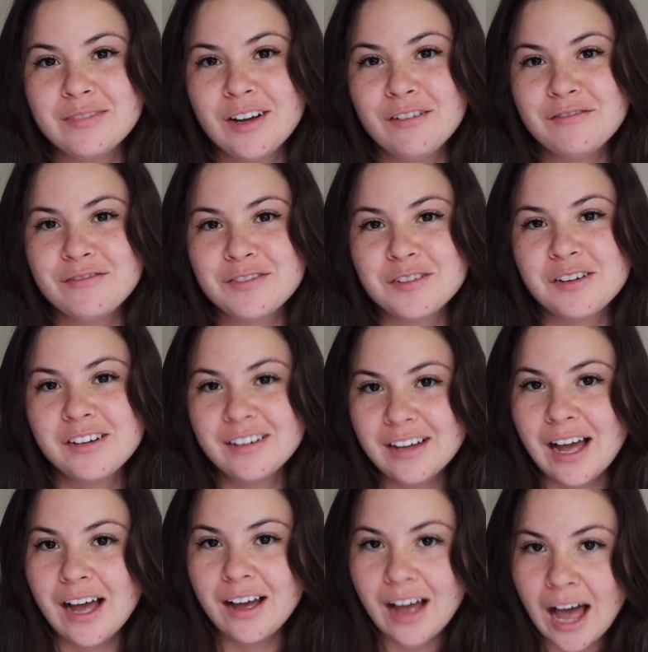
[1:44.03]
of the
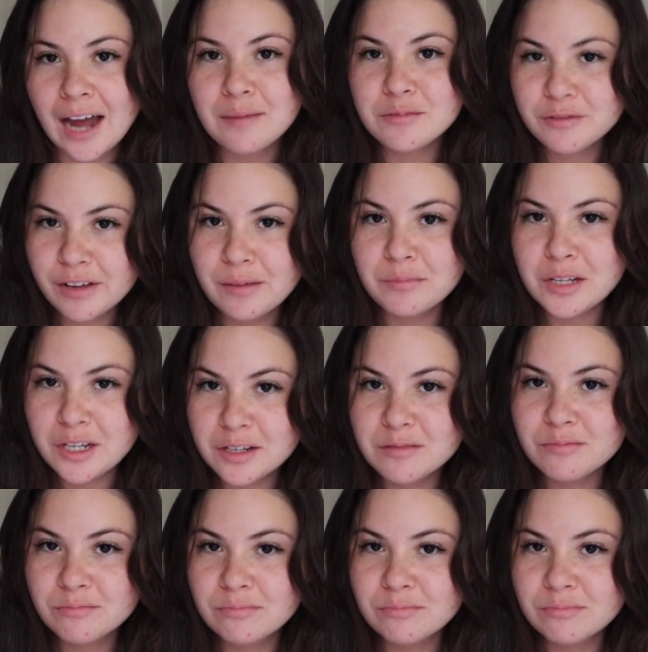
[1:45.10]
Addams Family